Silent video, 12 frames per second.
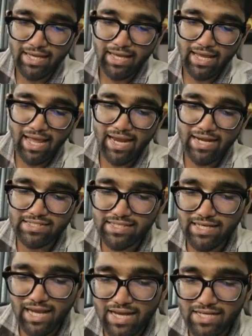And
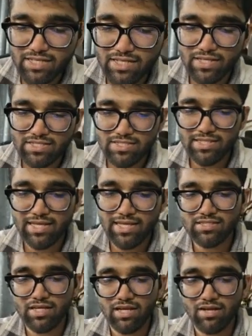the larger ones, that
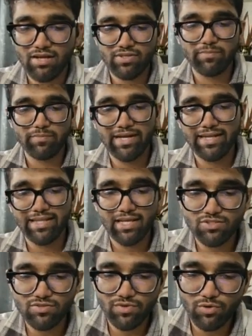is with a mean
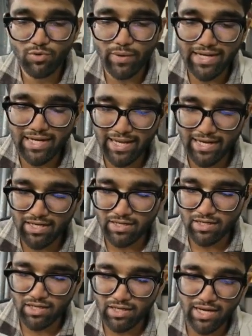thickness of over 29
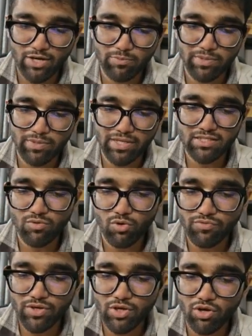nanometers, are
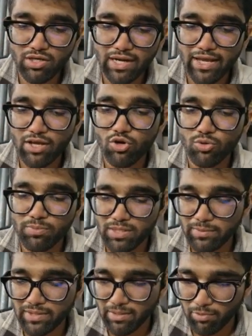what we call
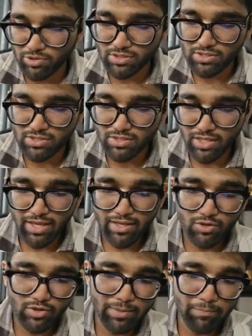cryoglobulinic deposits.
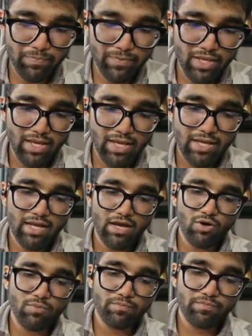Okay.
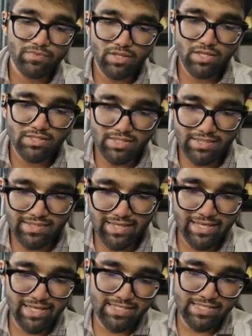Now, the
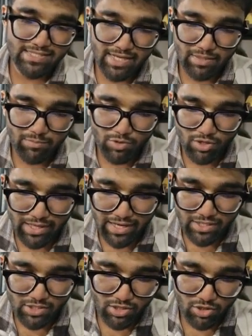thing is that
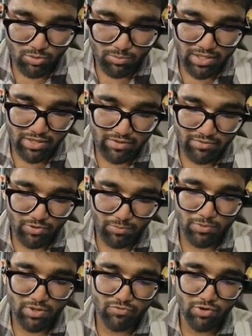immunotactoid
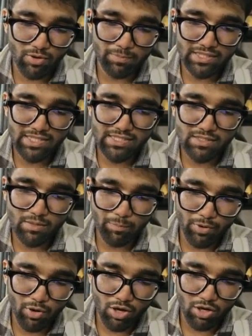glomerulonephropathy is a
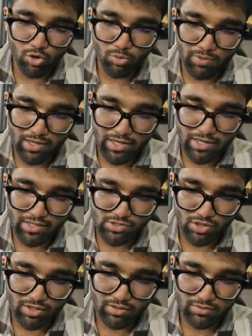pure glomerular disorder.